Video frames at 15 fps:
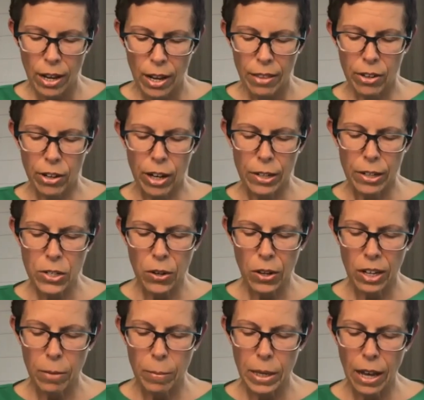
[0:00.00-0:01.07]
They're also going
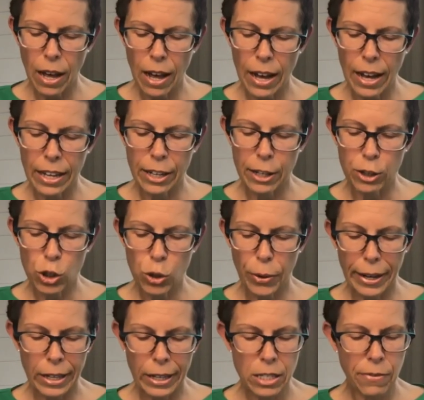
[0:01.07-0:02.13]
to be high in
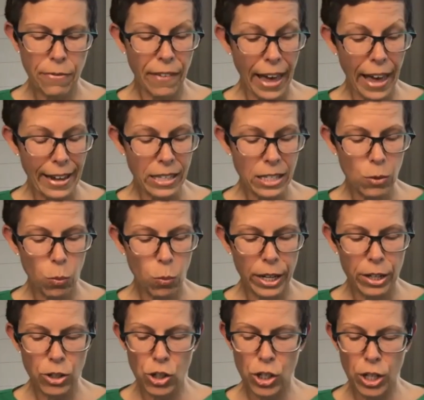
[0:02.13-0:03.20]
trans fats,
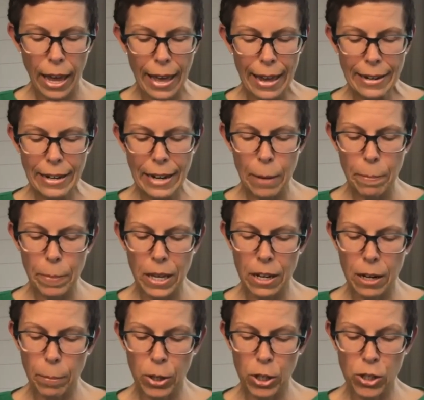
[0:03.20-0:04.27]
which end up in a
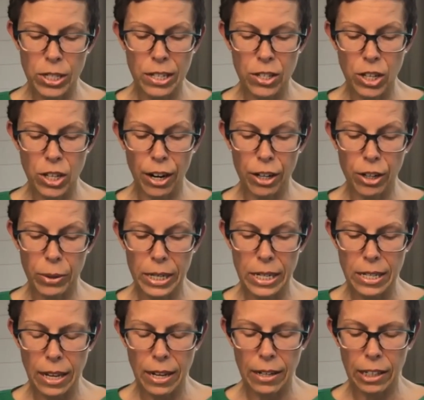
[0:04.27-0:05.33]
person's arteries
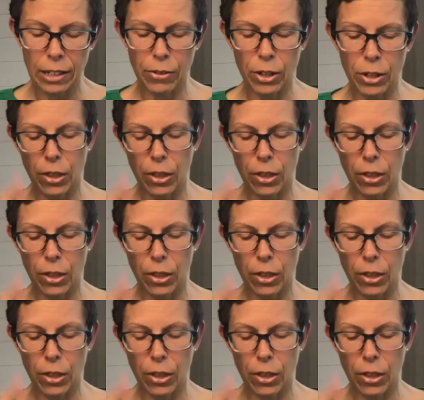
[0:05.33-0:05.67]
and liver.